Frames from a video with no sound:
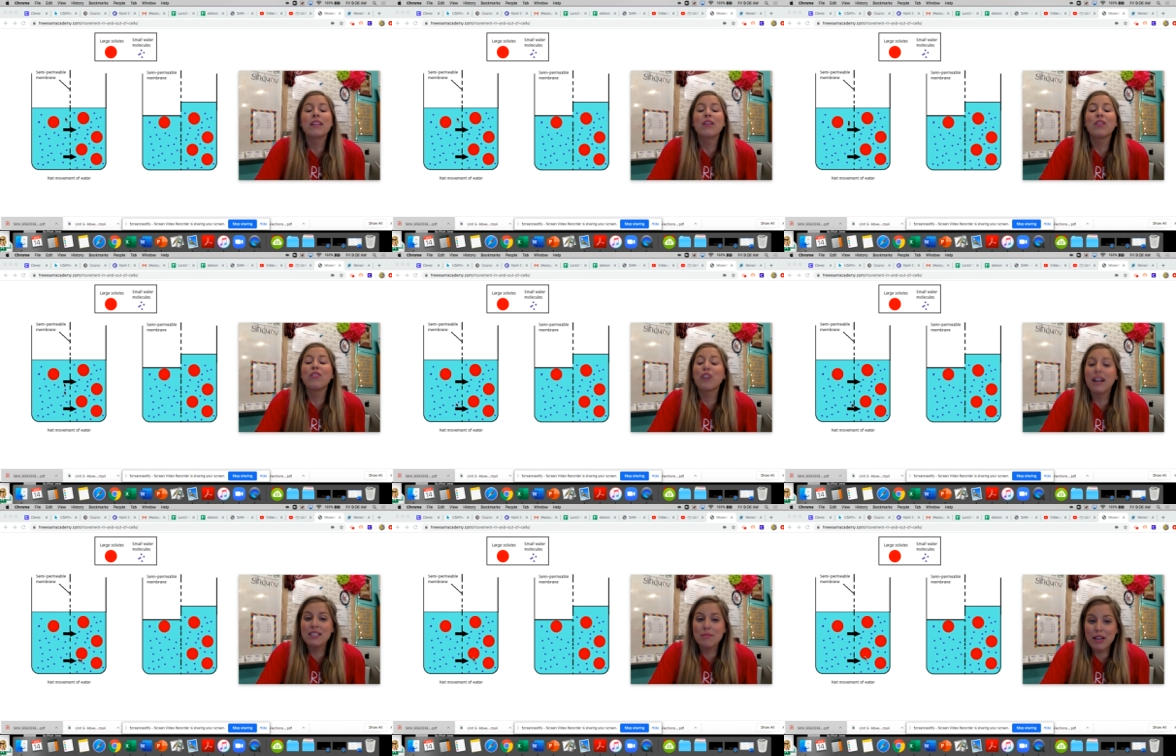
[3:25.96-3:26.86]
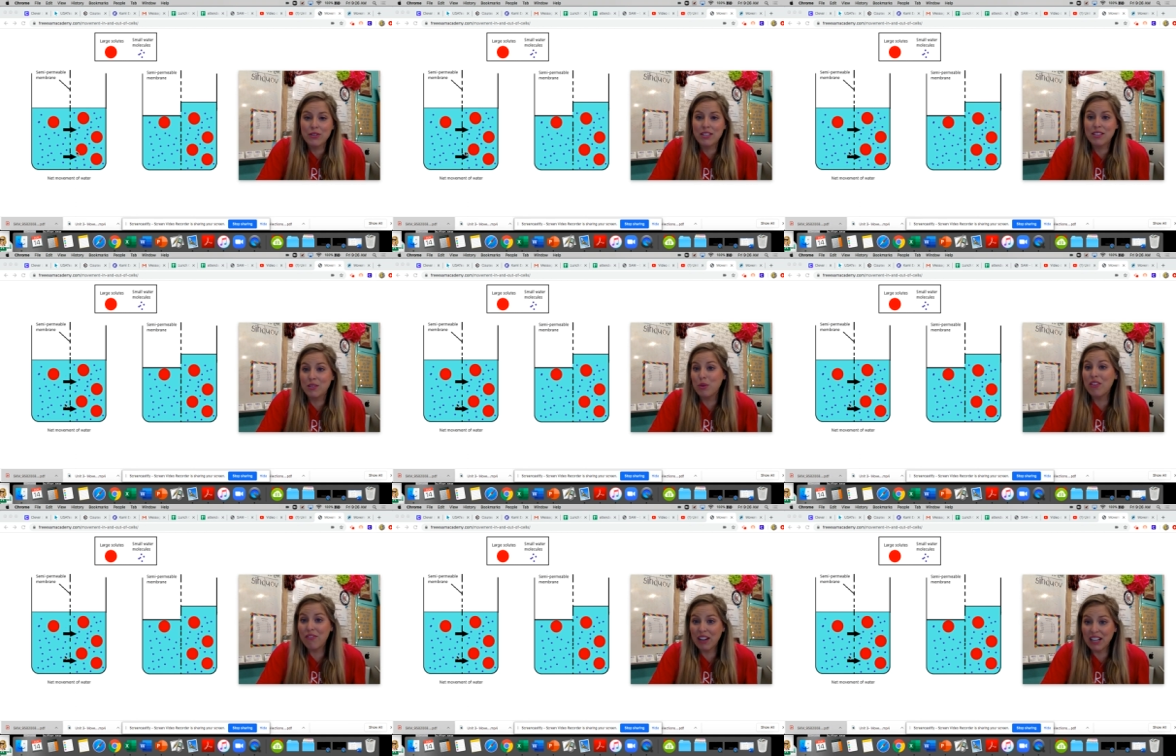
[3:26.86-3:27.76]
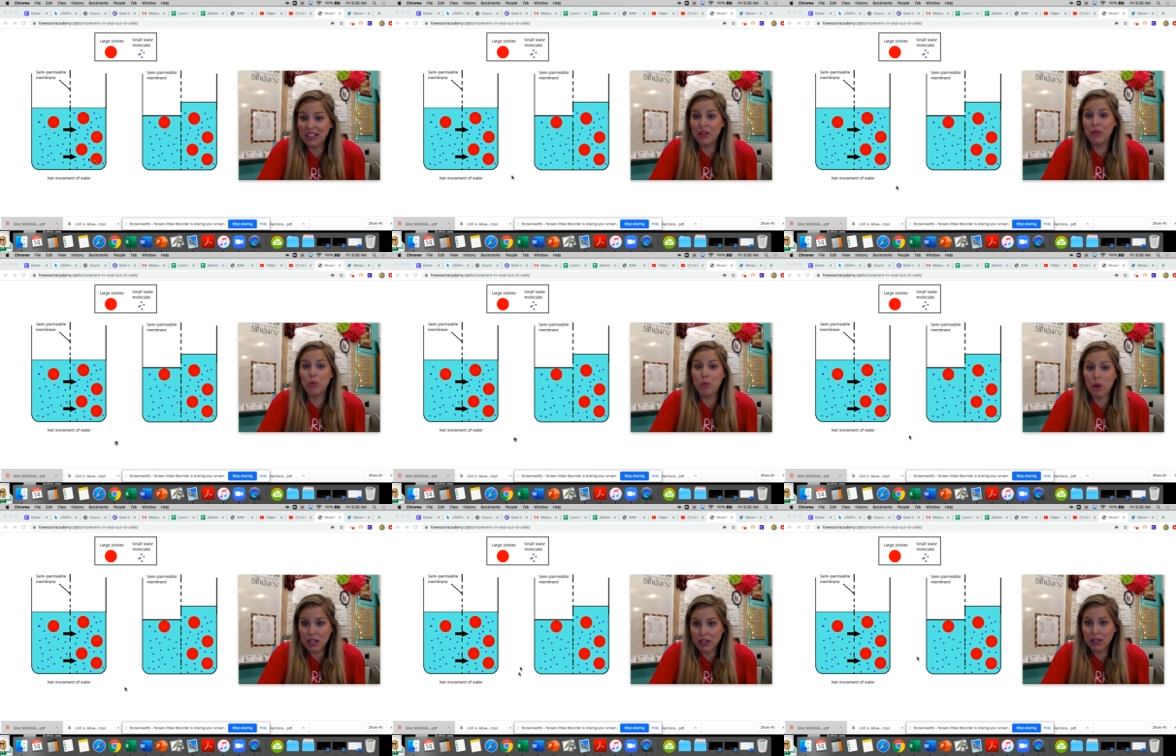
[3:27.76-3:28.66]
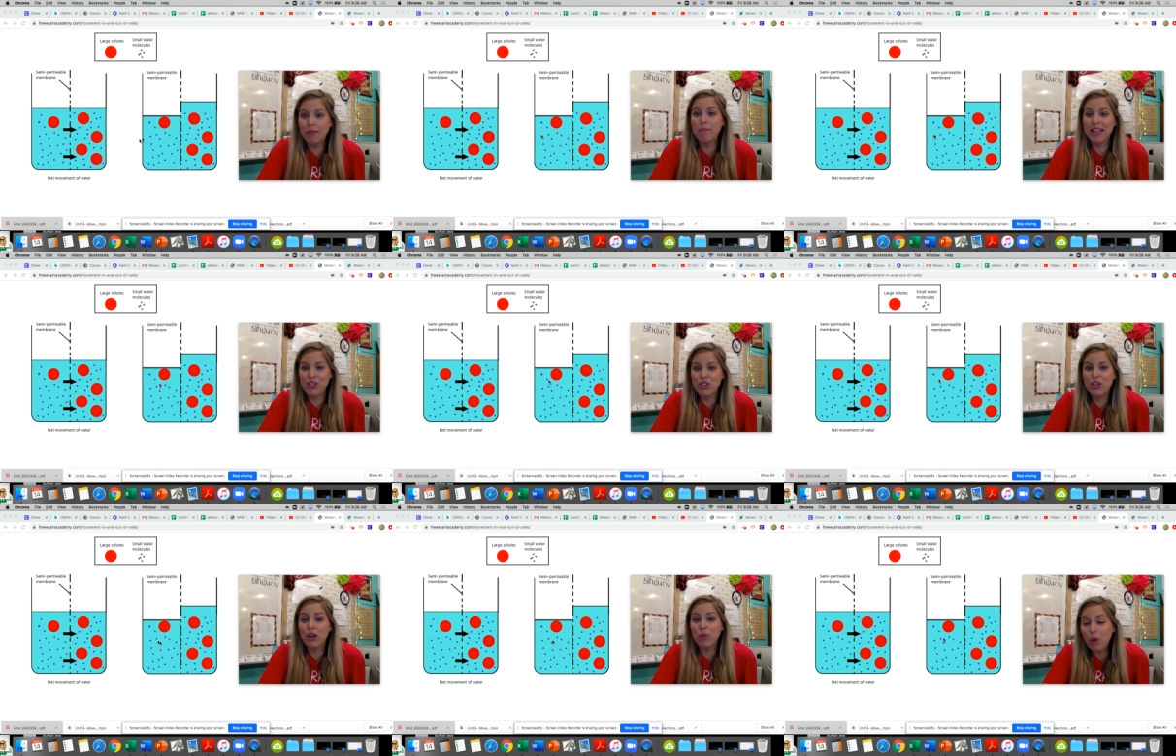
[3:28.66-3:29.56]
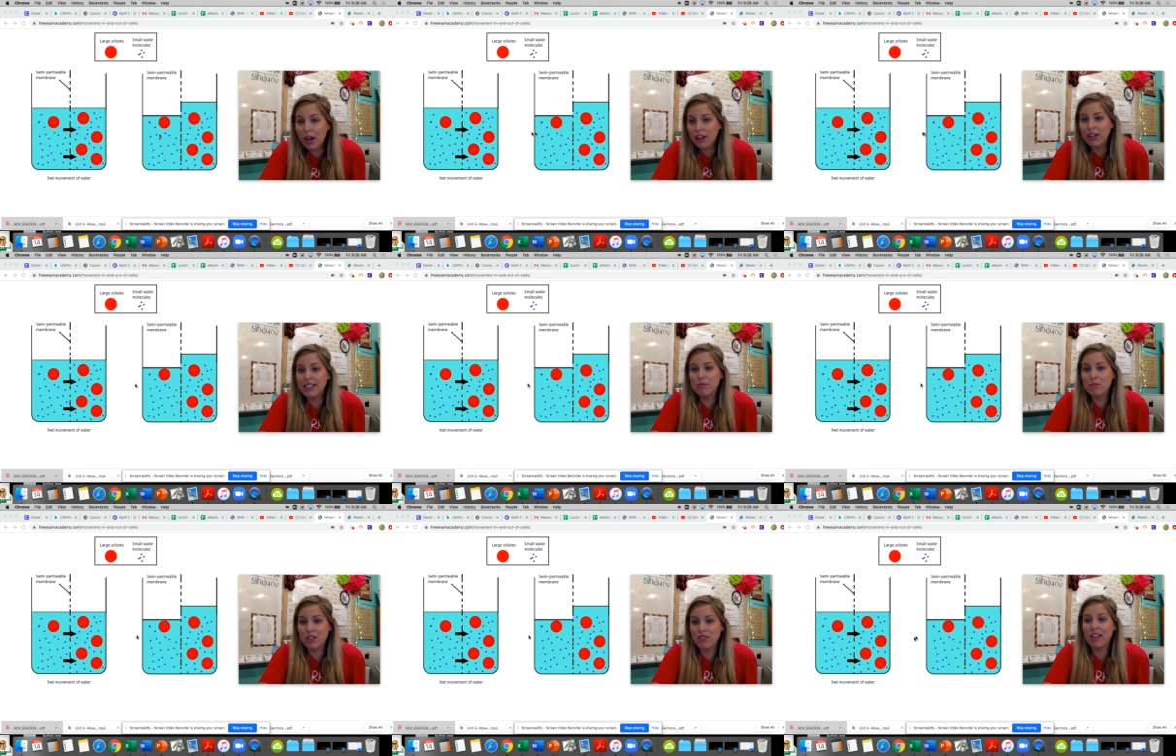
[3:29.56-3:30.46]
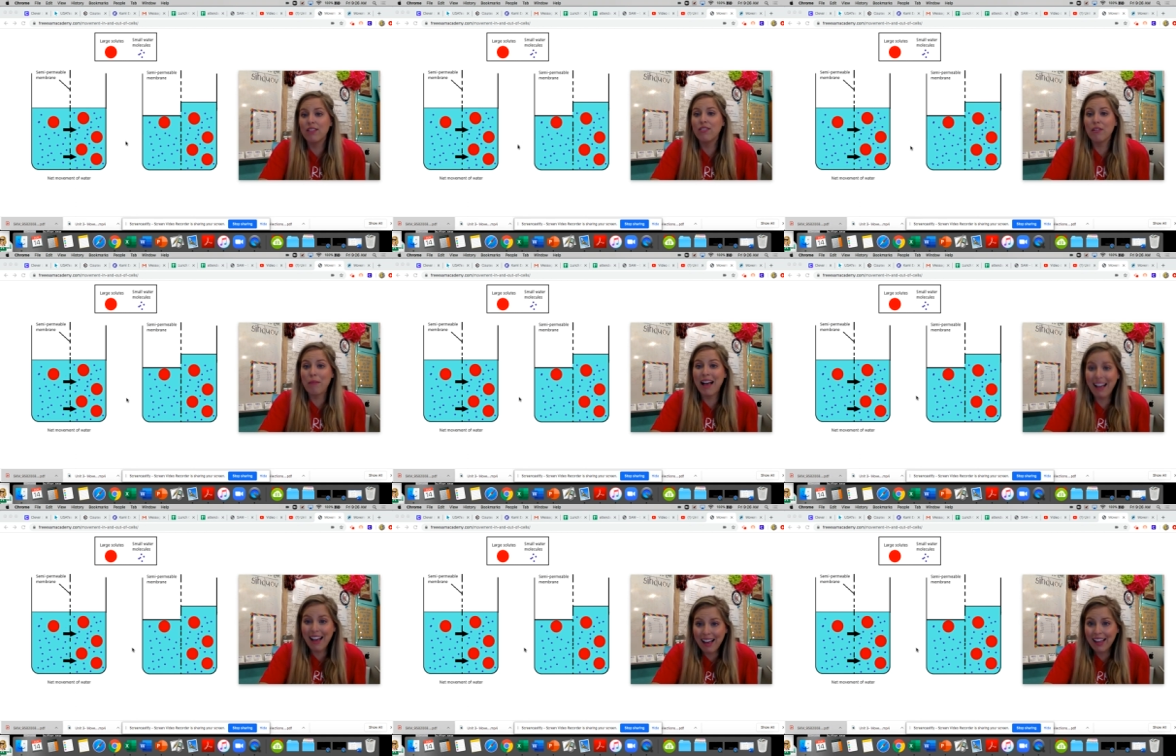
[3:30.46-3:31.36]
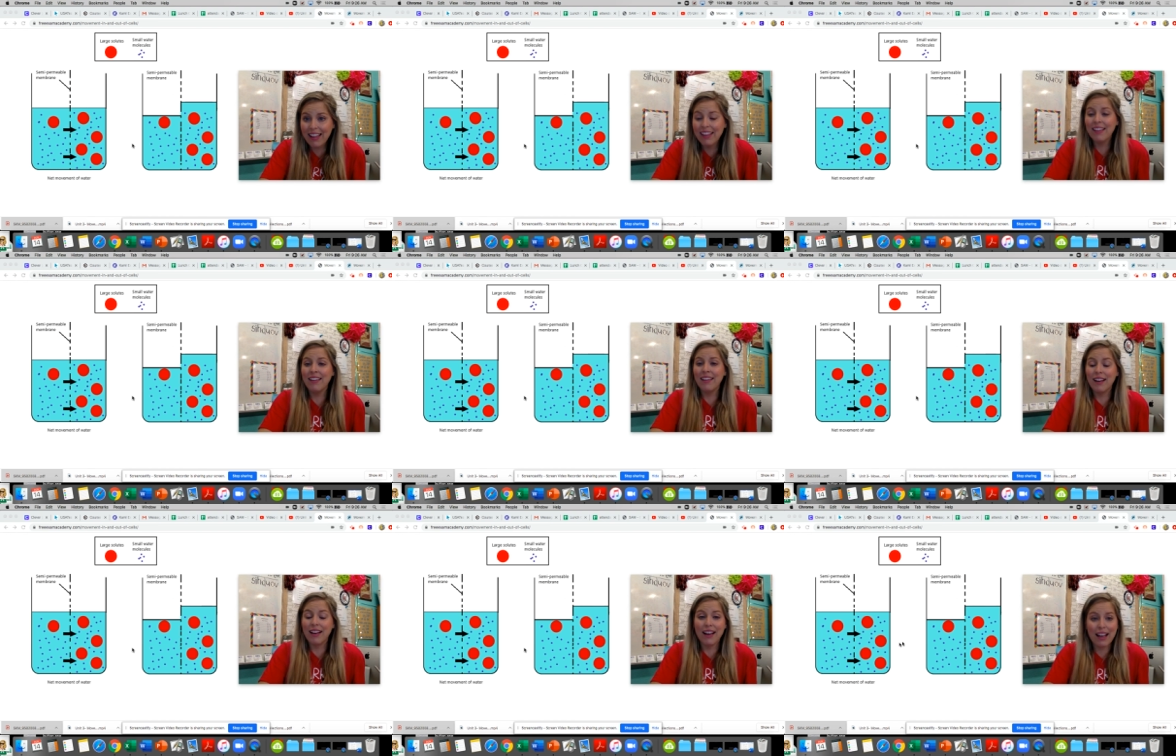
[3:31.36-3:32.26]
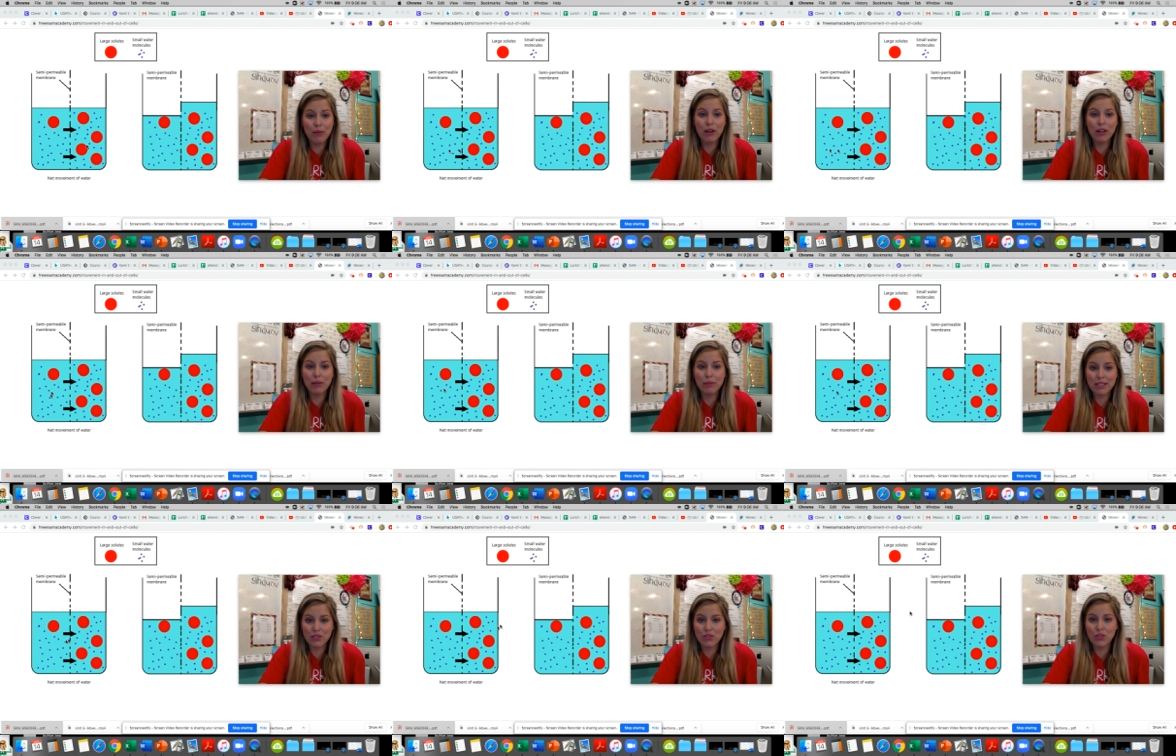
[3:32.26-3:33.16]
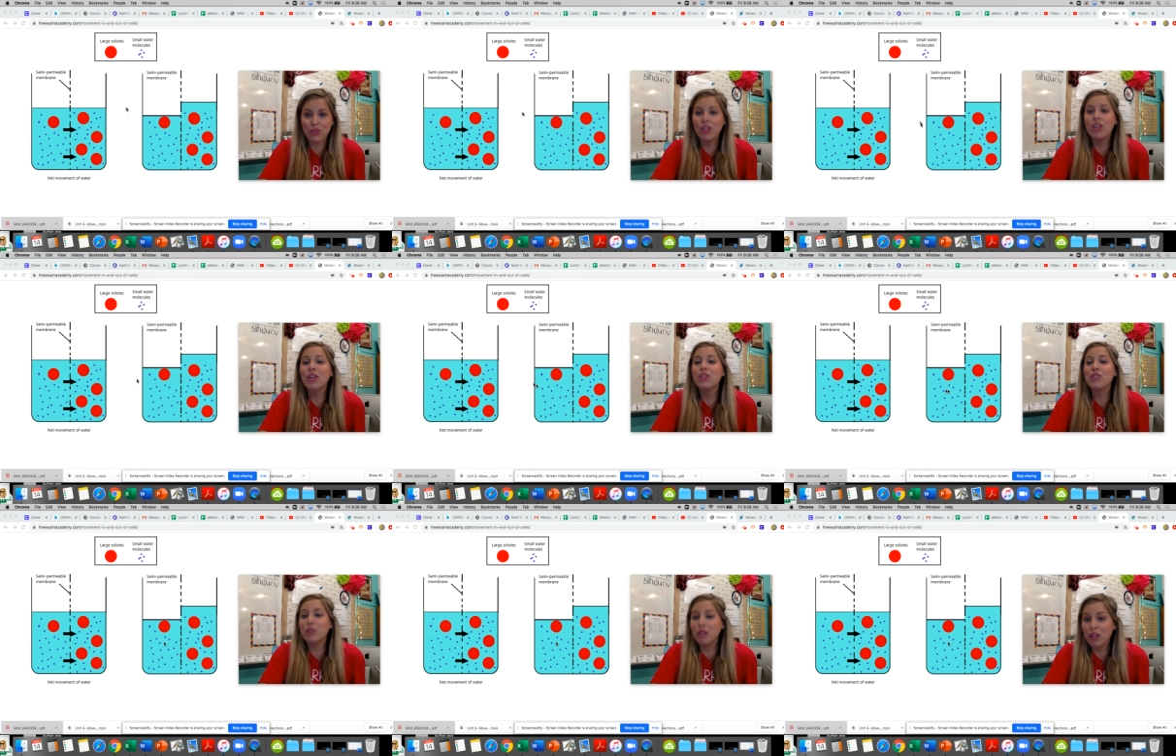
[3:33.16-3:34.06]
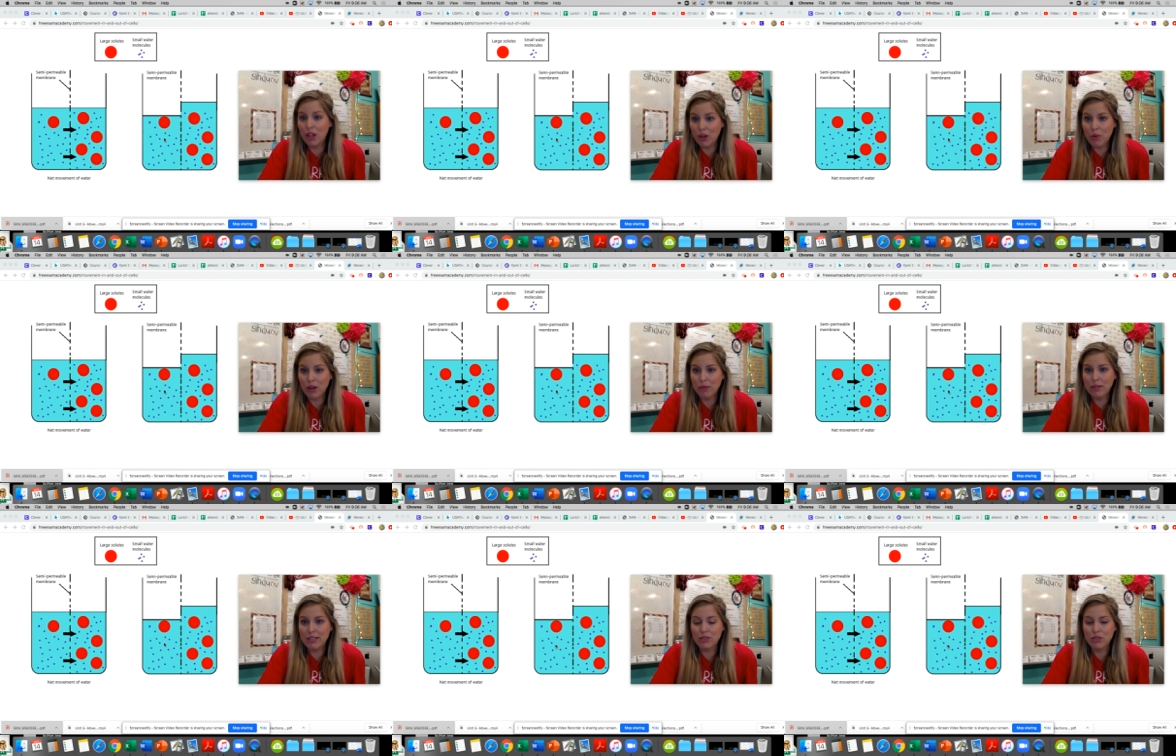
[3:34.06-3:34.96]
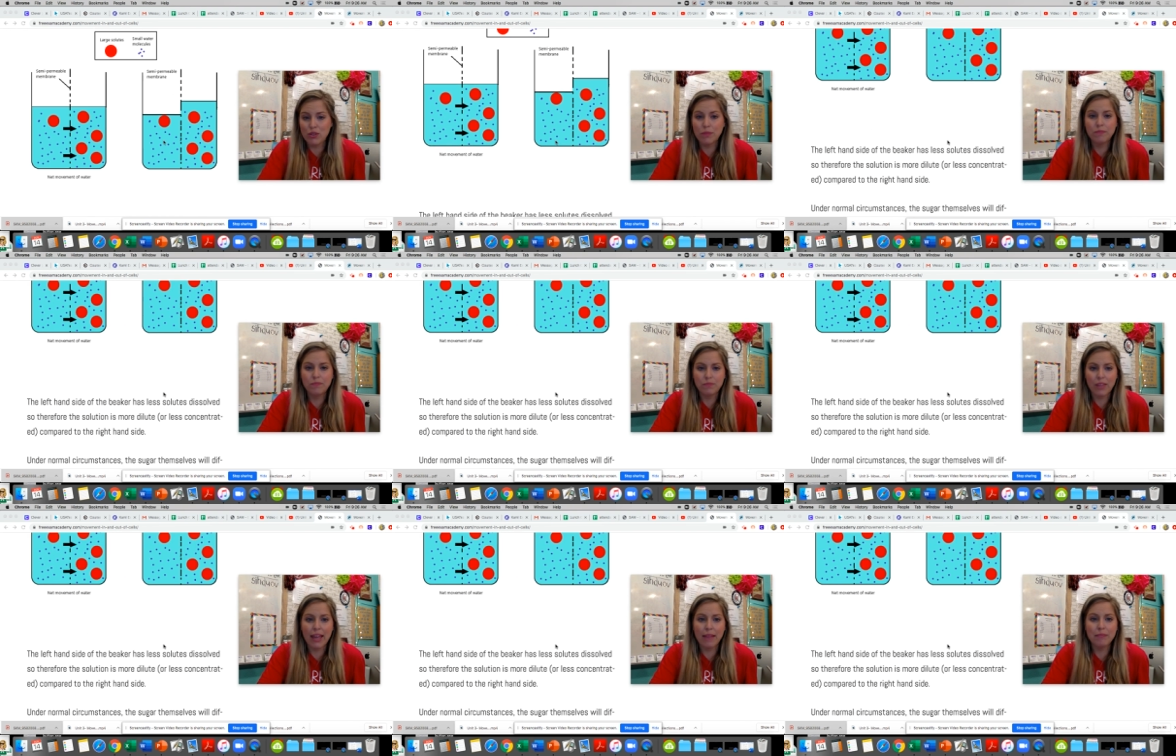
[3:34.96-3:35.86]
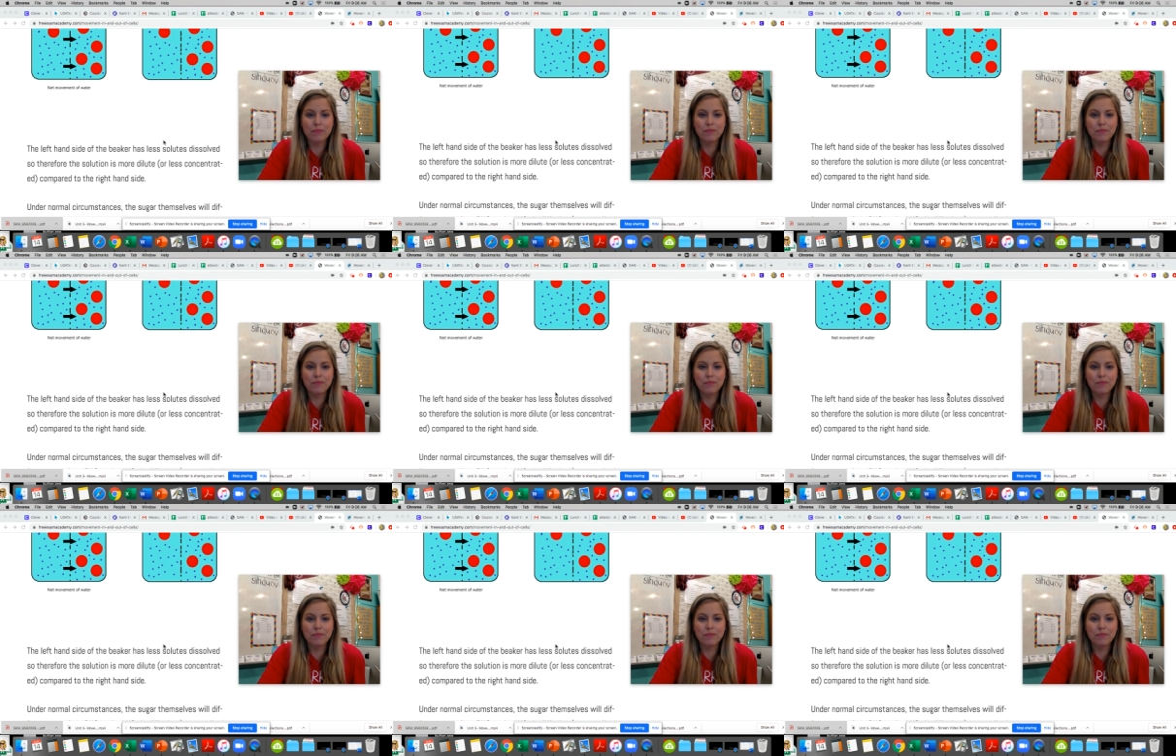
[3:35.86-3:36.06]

For osmosis, we follow the water. Make sure our water is moving from high a high water potential to a low water potential. Okay?